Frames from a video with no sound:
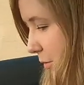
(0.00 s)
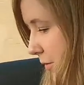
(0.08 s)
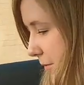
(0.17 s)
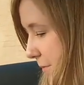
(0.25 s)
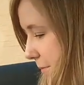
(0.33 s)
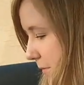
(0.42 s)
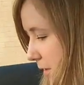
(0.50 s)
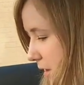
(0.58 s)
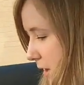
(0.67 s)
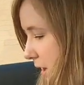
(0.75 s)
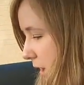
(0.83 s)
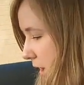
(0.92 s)
Cool.
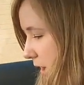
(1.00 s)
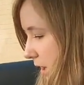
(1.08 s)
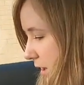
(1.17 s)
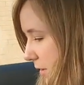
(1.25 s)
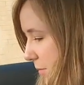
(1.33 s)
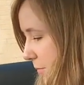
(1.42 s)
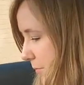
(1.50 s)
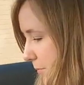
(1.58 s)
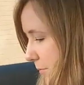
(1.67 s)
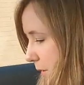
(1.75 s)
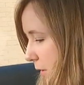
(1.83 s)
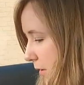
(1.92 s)

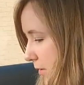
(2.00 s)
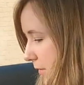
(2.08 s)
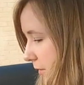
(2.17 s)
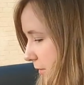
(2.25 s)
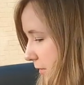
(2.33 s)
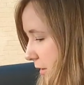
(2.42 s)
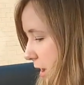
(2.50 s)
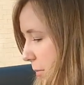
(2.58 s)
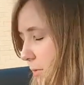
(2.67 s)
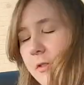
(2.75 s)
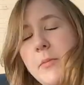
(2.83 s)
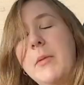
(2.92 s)
Um, a
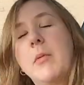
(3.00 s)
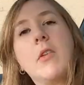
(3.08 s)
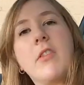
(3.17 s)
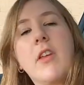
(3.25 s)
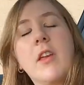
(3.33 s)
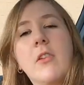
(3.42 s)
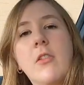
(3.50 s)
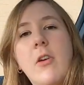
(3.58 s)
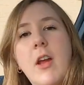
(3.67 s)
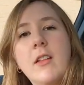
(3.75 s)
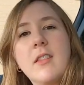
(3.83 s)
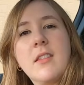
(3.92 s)
couple of people are saying
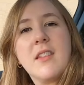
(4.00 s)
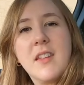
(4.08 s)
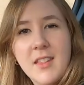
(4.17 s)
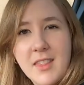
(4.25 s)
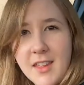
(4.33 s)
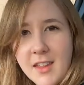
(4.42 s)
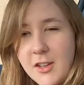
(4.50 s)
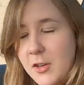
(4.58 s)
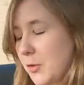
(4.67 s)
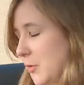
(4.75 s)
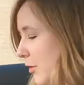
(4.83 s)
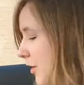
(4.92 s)
congrats. Thank
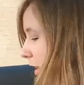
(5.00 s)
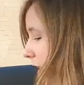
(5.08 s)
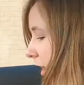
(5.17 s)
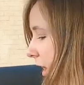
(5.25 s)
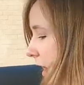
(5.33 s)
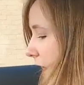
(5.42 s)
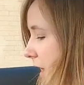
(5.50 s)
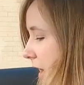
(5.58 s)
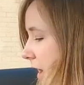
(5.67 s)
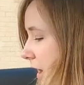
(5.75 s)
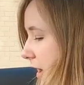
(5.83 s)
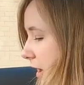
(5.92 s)
you.
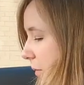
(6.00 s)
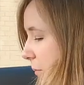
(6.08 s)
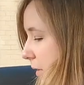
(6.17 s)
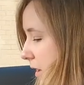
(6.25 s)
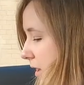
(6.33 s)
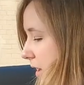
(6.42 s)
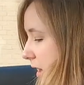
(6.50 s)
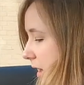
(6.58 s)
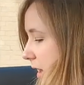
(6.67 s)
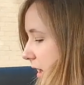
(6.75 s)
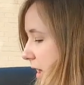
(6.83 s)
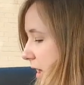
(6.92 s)
Um,
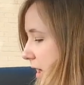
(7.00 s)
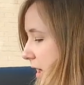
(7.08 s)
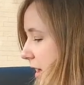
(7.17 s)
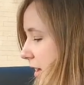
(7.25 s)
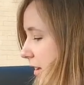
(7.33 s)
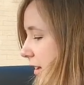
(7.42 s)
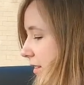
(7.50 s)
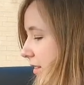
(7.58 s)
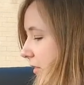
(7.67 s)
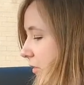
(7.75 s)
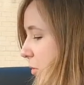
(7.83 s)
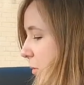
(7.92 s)
and
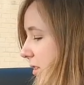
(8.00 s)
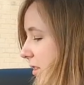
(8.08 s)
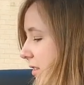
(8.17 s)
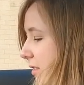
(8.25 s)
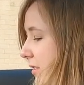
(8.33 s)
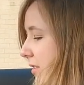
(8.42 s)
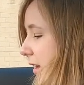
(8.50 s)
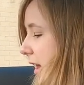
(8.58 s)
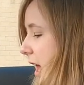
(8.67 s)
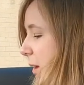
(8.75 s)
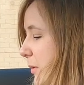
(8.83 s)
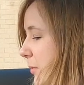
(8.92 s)
Xavier wants us to say
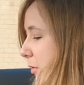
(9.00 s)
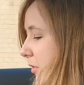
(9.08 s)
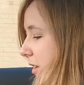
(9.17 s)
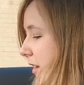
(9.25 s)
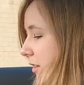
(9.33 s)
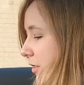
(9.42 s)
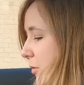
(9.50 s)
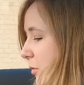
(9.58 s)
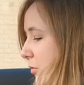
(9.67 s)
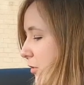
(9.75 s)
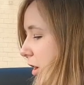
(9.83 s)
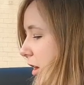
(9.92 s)
happy birthday to
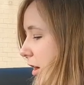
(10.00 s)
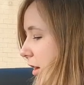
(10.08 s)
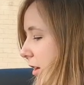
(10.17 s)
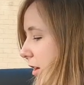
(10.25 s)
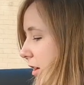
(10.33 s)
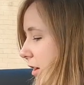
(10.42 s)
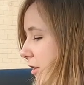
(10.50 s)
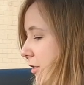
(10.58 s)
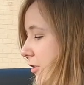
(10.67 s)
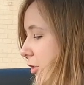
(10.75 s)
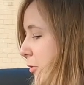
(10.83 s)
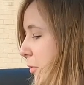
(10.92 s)
his dog,
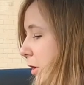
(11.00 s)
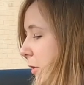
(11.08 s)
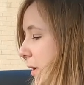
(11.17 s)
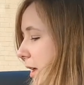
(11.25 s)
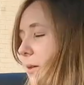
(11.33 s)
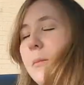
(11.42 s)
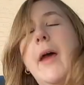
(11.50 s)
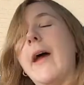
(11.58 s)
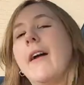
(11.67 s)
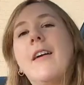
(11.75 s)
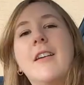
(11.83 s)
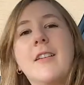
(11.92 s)
Turbo and Mac.